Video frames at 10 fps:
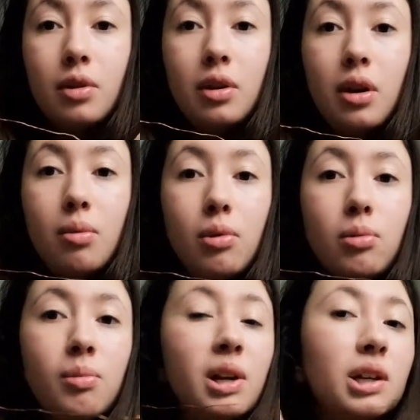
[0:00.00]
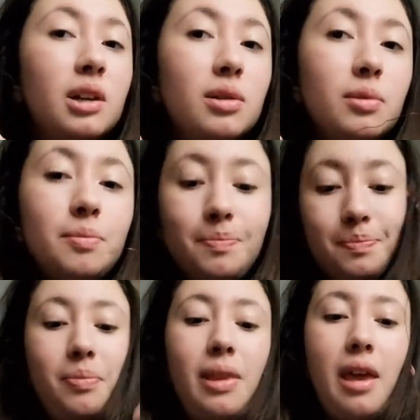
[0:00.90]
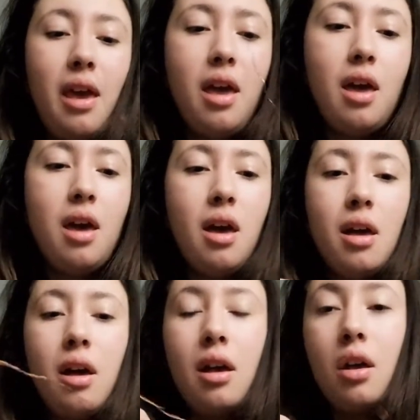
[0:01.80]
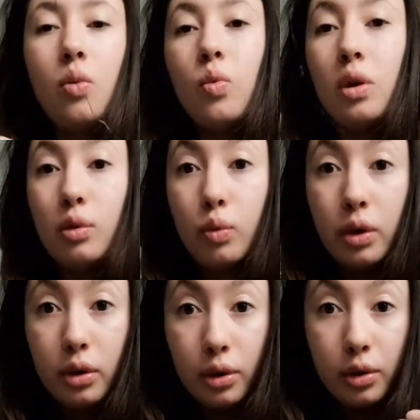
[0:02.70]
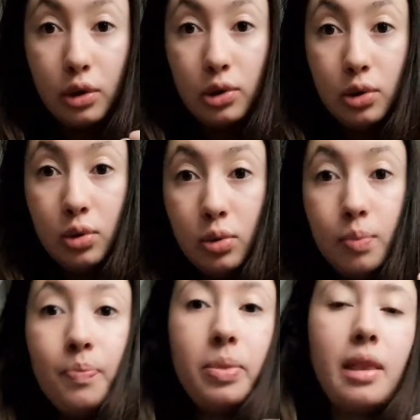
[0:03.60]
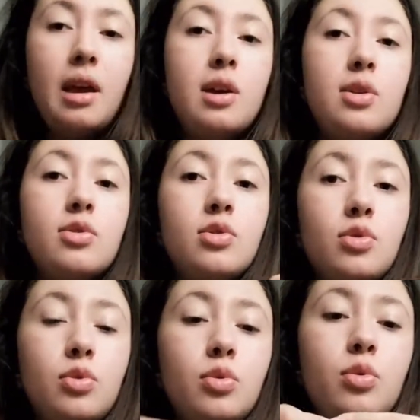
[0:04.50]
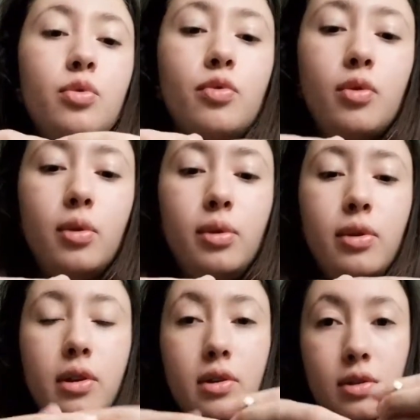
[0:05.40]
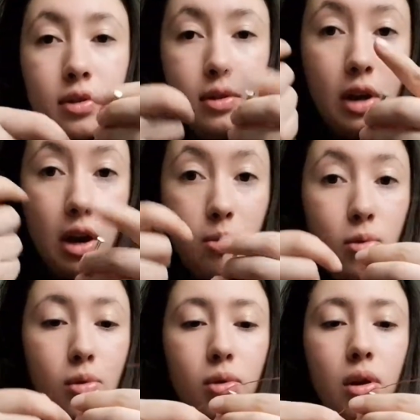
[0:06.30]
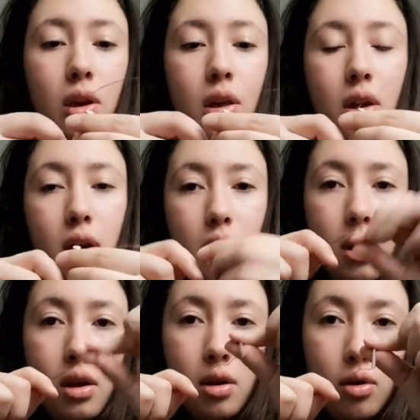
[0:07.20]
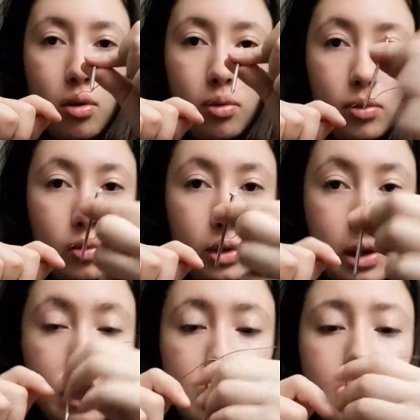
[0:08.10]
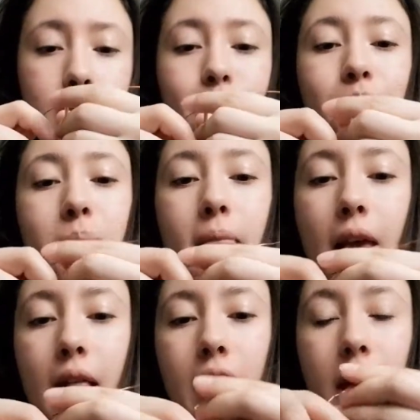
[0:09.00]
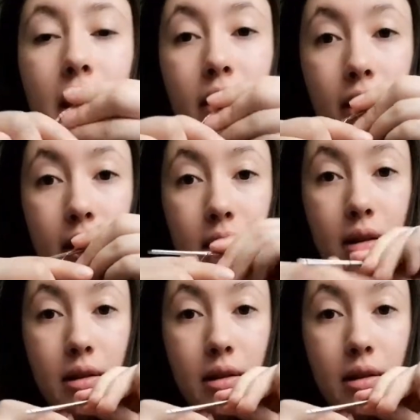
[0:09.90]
cable magneto. And what we're going to do is to fold this cable on this like this.